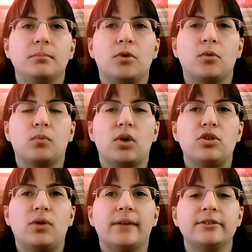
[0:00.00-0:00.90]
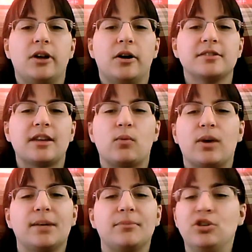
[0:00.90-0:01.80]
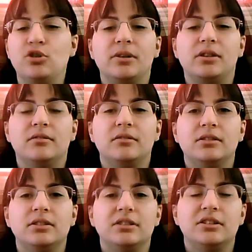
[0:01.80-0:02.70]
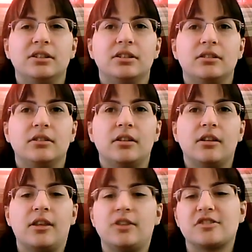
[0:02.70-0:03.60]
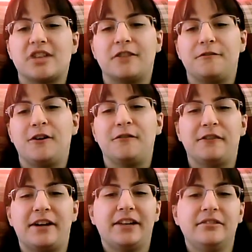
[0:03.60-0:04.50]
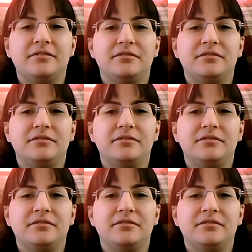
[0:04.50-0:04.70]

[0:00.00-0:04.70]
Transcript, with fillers: but when you have songs like when i'm human they just kind of fall flat